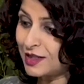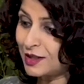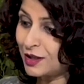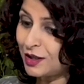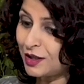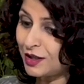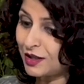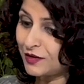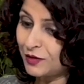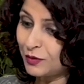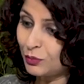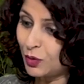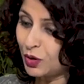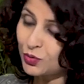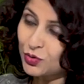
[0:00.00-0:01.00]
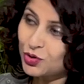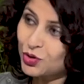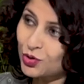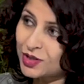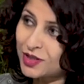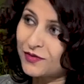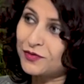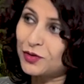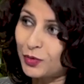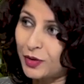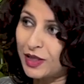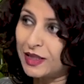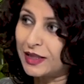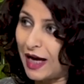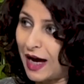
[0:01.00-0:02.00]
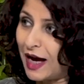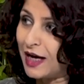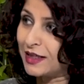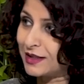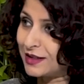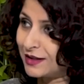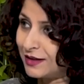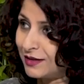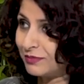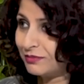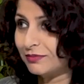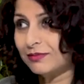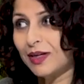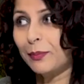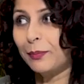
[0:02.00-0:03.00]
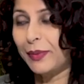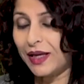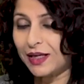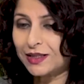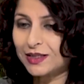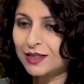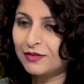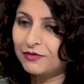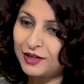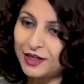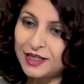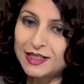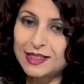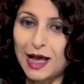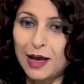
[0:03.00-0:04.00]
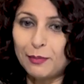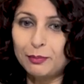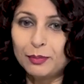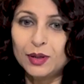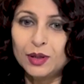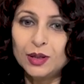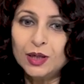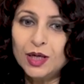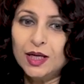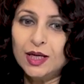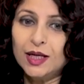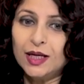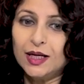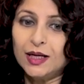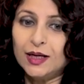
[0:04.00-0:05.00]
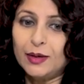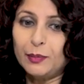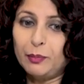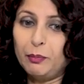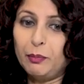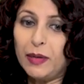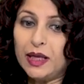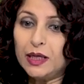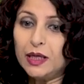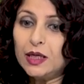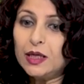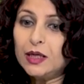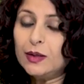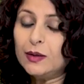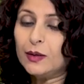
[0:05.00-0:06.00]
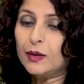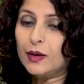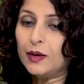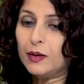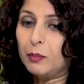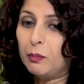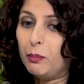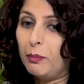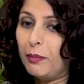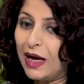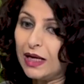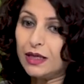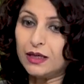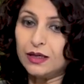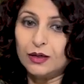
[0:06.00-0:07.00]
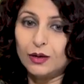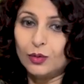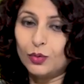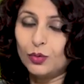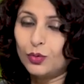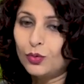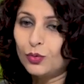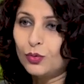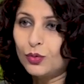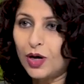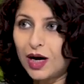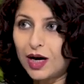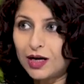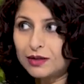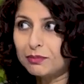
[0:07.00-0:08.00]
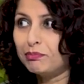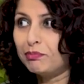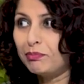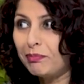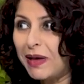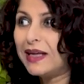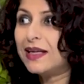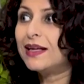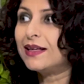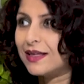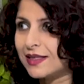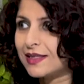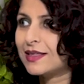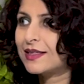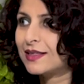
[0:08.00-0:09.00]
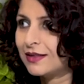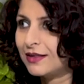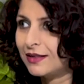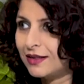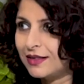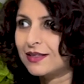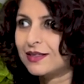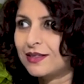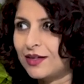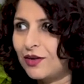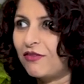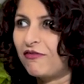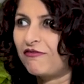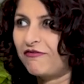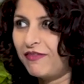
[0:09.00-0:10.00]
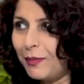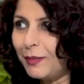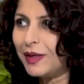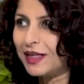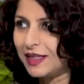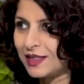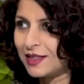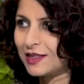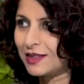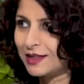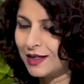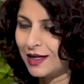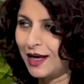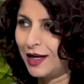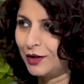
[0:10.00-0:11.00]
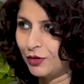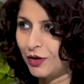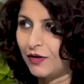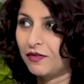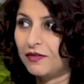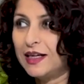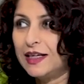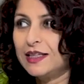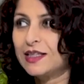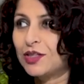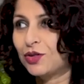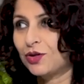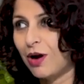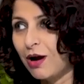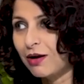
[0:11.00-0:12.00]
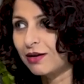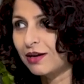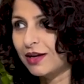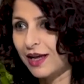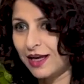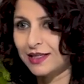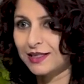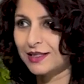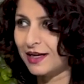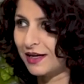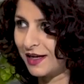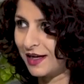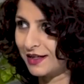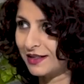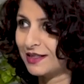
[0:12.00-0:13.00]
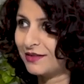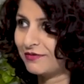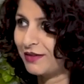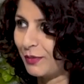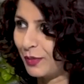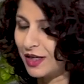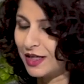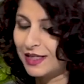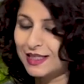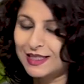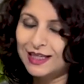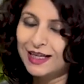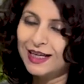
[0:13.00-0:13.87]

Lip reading: see even Manu Joseph doing that a bit. For example, many men who are meninists instead of feminists, and you have a very strong case against feminists.